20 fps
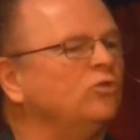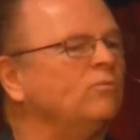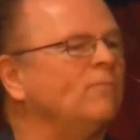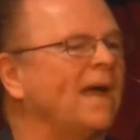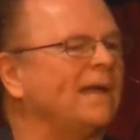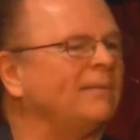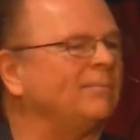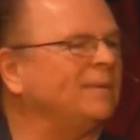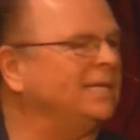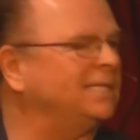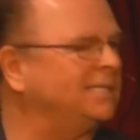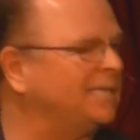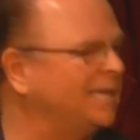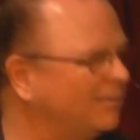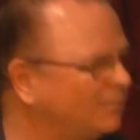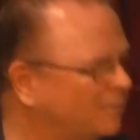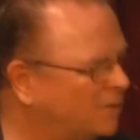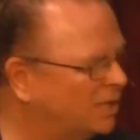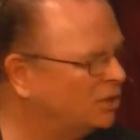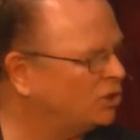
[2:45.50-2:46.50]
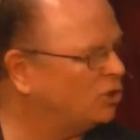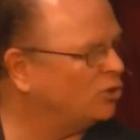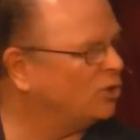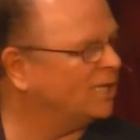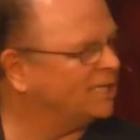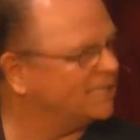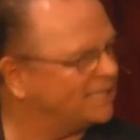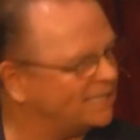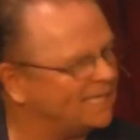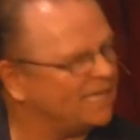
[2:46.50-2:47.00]
you might be tempted
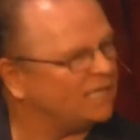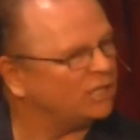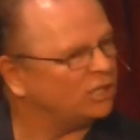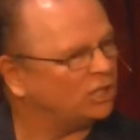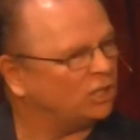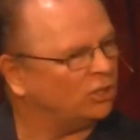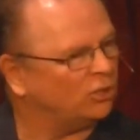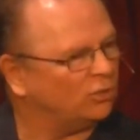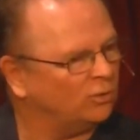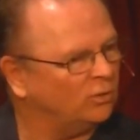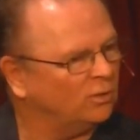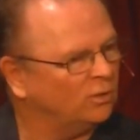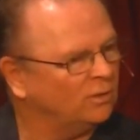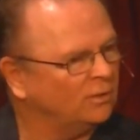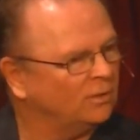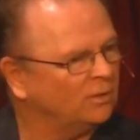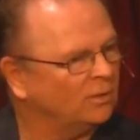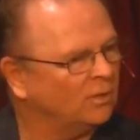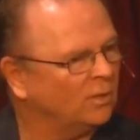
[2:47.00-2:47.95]
to consent to,